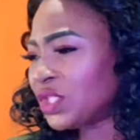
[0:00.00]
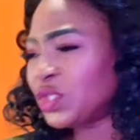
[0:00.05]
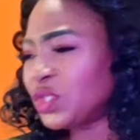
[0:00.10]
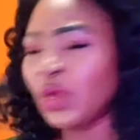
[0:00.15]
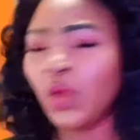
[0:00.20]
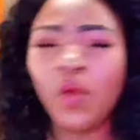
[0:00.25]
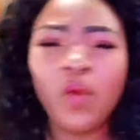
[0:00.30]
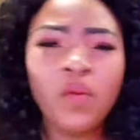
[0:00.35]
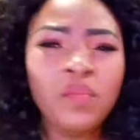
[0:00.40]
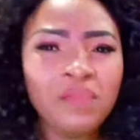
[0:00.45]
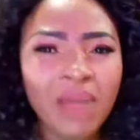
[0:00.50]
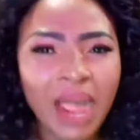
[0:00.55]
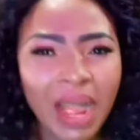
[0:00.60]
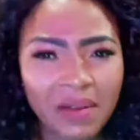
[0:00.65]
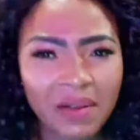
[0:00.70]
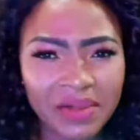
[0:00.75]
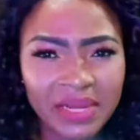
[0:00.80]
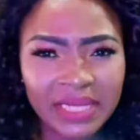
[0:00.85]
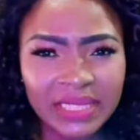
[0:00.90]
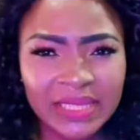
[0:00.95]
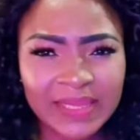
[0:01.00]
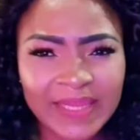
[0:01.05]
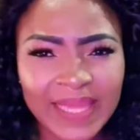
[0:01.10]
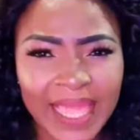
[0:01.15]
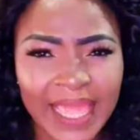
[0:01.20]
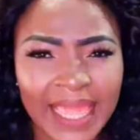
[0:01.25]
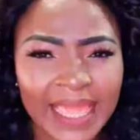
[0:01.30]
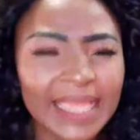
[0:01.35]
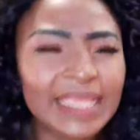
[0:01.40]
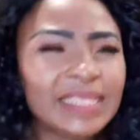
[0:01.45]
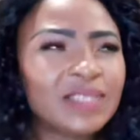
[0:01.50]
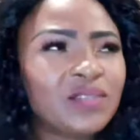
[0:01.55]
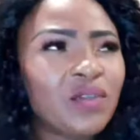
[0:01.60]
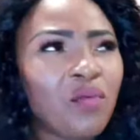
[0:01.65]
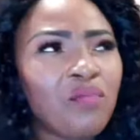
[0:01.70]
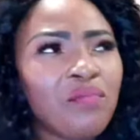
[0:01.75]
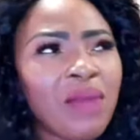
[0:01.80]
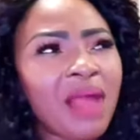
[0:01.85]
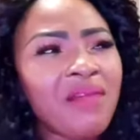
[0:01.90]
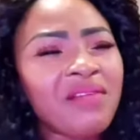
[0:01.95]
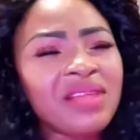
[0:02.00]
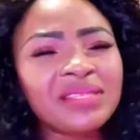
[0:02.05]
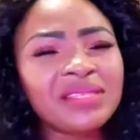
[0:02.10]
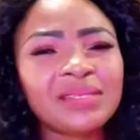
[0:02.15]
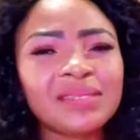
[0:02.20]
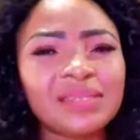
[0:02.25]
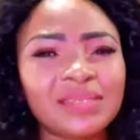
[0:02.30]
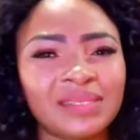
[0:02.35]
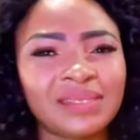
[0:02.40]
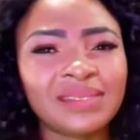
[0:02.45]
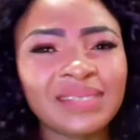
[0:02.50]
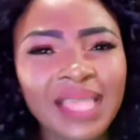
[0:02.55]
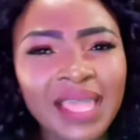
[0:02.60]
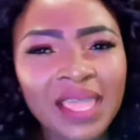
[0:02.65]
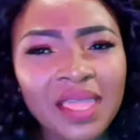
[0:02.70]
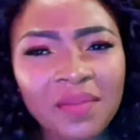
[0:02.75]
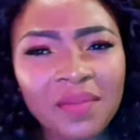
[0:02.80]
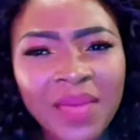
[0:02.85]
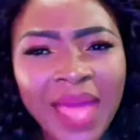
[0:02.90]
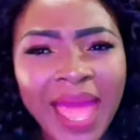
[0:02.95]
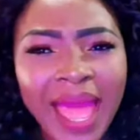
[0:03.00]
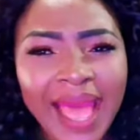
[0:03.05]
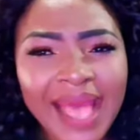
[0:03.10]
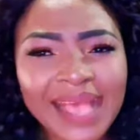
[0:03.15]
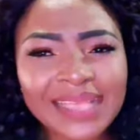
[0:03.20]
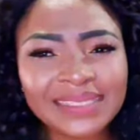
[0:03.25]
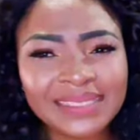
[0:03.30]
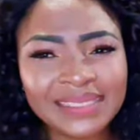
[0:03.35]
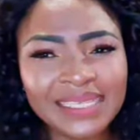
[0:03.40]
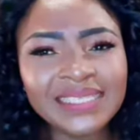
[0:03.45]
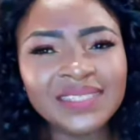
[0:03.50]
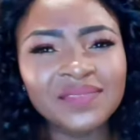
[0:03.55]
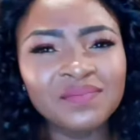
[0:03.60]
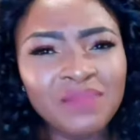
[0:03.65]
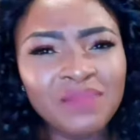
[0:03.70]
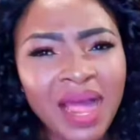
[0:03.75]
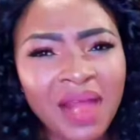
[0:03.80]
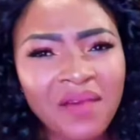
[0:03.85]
Is your marriage the same as this marriage you're talking about?